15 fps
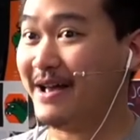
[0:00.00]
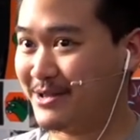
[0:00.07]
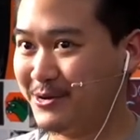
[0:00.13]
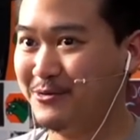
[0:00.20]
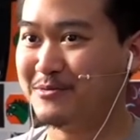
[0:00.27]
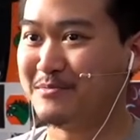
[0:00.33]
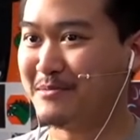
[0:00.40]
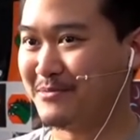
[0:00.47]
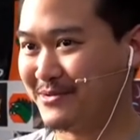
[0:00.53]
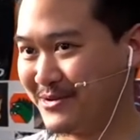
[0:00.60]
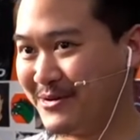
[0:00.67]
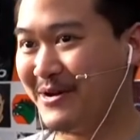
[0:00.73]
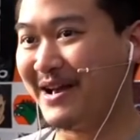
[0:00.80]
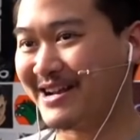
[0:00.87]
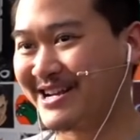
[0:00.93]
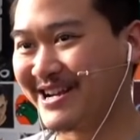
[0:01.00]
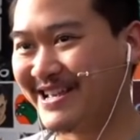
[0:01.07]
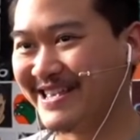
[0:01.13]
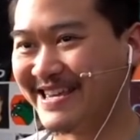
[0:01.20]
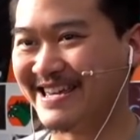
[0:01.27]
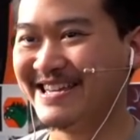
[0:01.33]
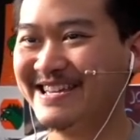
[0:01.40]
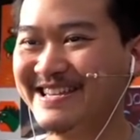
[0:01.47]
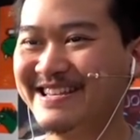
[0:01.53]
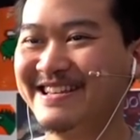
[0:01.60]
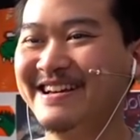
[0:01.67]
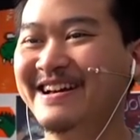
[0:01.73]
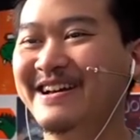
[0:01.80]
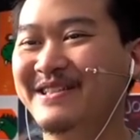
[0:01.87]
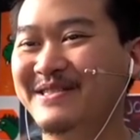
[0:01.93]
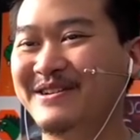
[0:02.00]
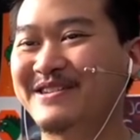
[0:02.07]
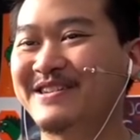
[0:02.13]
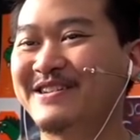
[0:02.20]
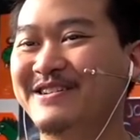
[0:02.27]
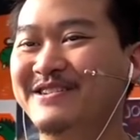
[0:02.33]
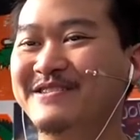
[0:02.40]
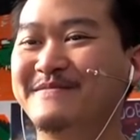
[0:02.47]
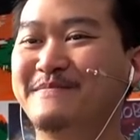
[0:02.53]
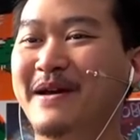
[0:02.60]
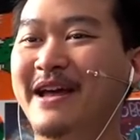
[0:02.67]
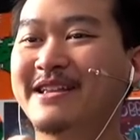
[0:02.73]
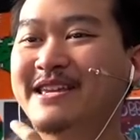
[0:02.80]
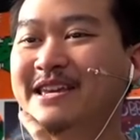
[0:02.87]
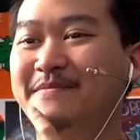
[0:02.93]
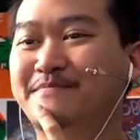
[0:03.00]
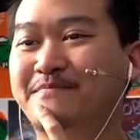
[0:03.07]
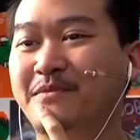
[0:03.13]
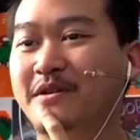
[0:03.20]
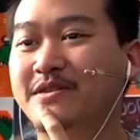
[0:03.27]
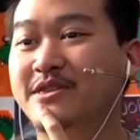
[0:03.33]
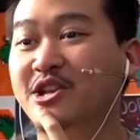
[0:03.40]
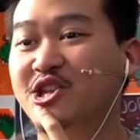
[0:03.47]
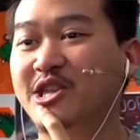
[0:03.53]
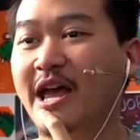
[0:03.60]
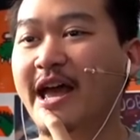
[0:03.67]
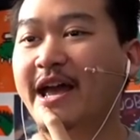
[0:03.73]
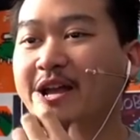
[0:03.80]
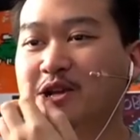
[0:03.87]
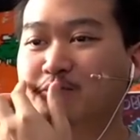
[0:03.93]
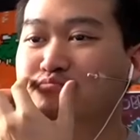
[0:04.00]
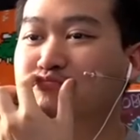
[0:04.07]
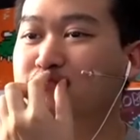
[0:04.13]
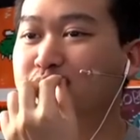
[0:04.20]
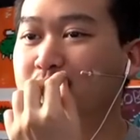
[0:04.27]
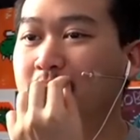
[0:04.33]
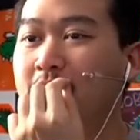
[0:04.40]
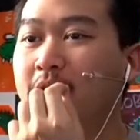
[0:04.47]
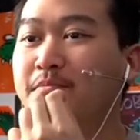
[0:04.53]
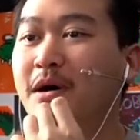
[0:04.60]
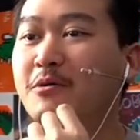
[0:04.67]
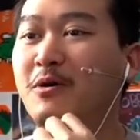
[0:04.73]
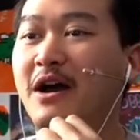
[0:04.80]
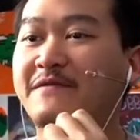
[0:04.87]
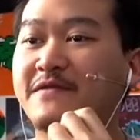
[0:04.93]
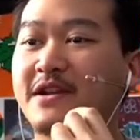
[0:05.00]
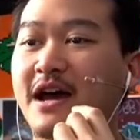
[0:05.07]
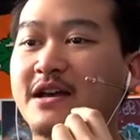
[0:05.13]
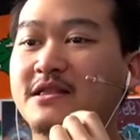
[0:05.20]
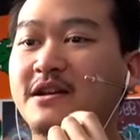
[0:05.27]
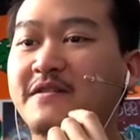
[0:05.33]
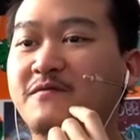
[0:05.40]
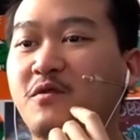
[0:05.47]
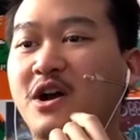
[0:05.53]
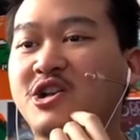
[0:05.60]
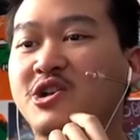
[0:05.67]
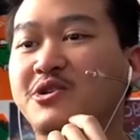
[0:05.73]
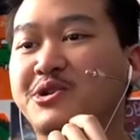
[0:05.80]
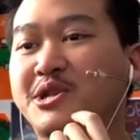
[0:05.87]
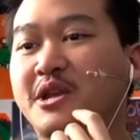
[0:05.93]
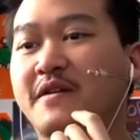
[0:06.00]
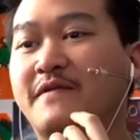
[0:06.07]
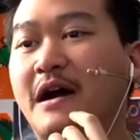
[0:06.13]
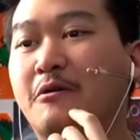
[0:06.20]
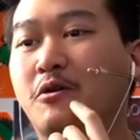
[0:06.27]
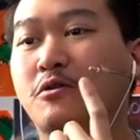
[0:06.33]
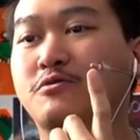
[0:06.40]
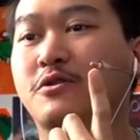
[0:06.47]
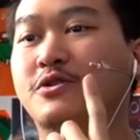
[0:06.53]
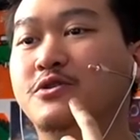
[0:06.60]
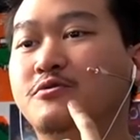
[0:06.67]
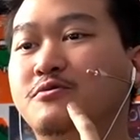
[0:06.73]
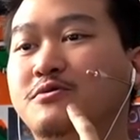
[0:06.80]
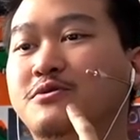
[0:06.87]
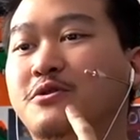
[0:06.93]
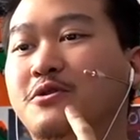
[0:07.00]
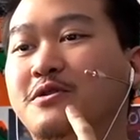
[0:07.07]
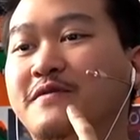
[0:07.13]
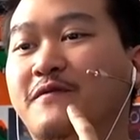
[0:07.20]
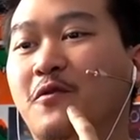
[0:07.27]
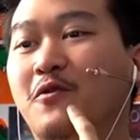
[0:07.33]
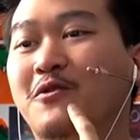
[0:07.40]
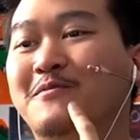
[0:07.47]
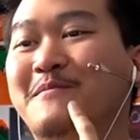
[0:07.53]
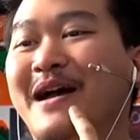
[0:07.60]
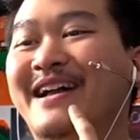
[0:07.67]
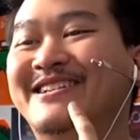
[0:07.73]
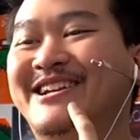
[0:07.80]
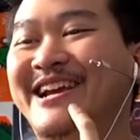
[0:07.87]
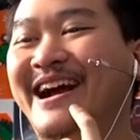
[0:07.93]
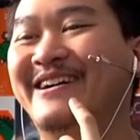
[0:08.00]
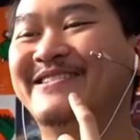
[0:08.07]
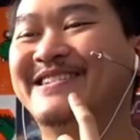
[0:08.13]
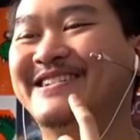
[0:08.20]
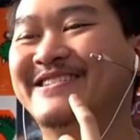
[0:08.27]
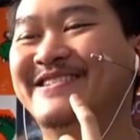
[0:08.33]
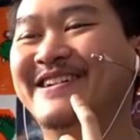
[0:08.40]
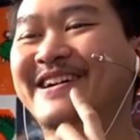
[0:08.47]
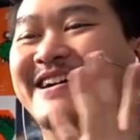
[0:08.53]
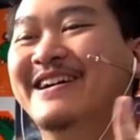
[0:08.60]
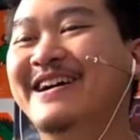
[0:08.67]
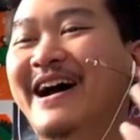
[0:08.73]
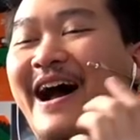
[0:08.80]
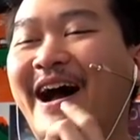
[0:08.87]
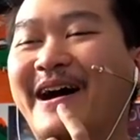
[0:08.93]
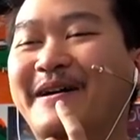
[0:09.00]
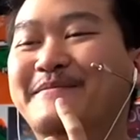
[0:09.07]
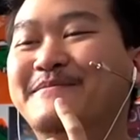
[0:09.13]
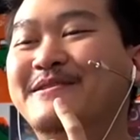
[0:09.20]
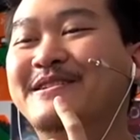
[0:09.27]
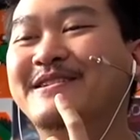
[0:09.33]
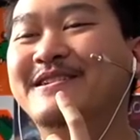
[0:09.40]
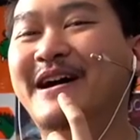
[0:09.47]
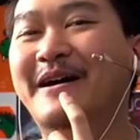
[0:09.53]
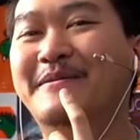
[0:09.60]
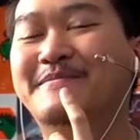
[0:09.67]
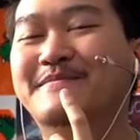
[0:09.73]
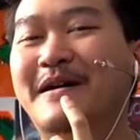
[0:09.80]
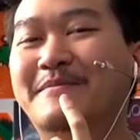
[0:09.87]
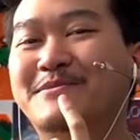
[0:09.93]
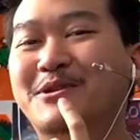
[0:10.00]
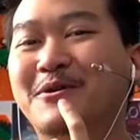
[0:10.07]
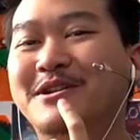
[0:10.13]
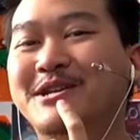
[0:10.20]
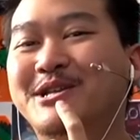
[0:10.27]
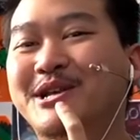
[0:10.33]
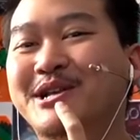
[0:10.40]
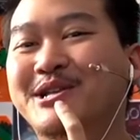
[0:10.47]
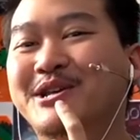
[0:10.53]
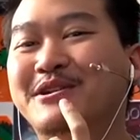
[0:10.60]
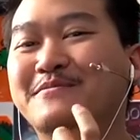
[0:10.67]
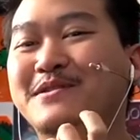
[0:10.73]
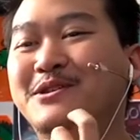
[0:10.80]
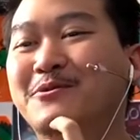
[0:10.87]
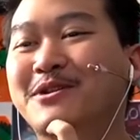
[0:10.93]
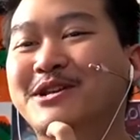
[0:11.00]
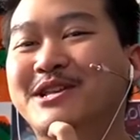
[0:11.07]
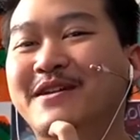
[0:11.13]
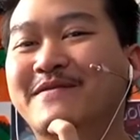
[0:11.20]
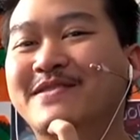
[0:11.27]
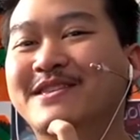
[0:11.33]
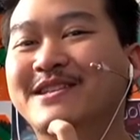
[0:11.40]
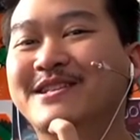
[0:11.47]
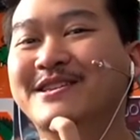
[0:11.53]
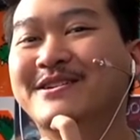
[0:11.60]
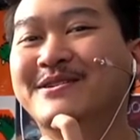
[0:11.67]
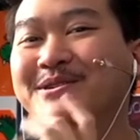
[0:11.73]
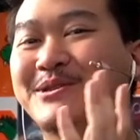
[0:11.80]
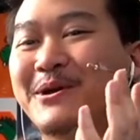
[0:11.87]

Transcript: I do remember you, actually. Looking good, man. Keep the stash. My wife and I love watching your stuff. How old are you? 34, man. Child here. I'm 26. Gonna be 27 this year.